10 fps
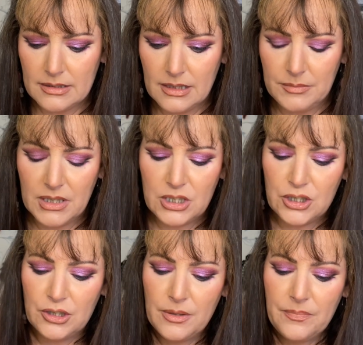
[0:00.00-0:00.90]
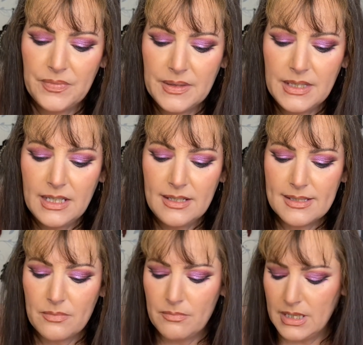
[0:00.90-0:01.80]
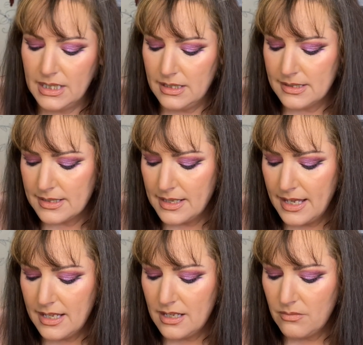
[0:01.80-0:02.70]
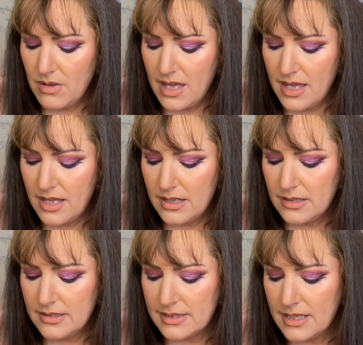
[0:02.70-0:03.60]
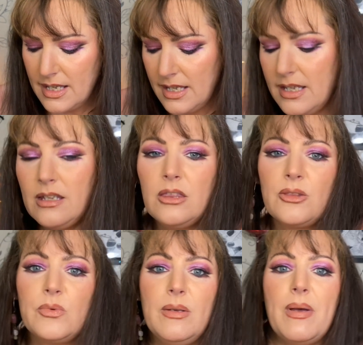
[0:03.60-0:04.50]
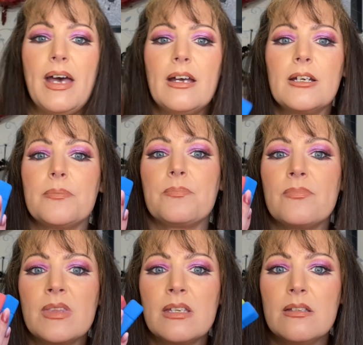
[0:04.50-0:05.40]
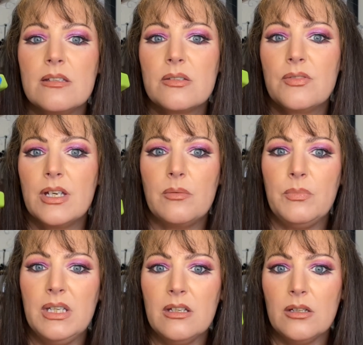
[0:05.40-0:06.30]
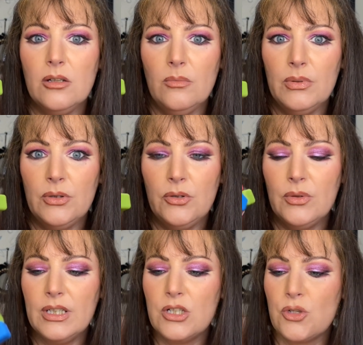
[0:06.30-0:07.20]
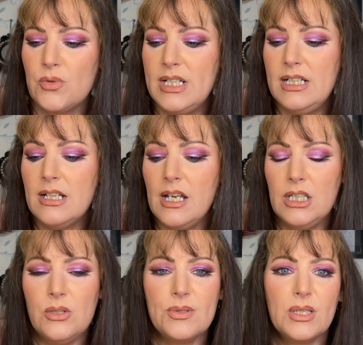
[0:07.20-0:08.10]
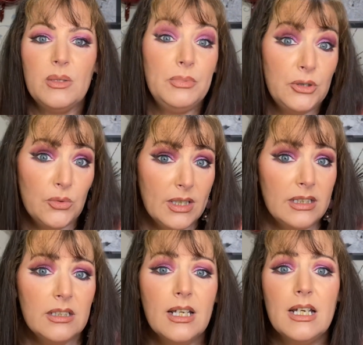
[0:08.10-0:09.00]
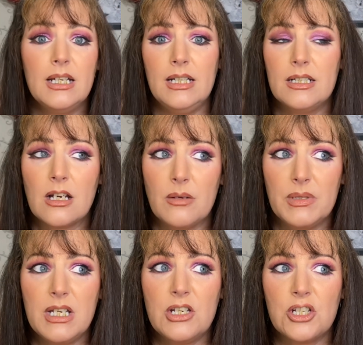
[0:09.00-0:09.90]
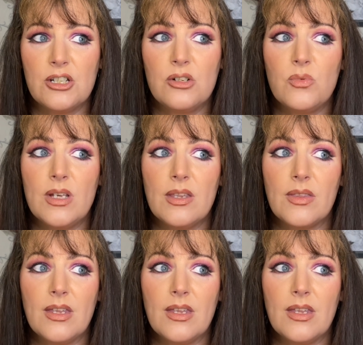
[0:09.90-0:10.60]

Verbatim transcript: I'm not sure. These minis came as a three pack. So we've got pink, blue, and green. I used the blue one in combination with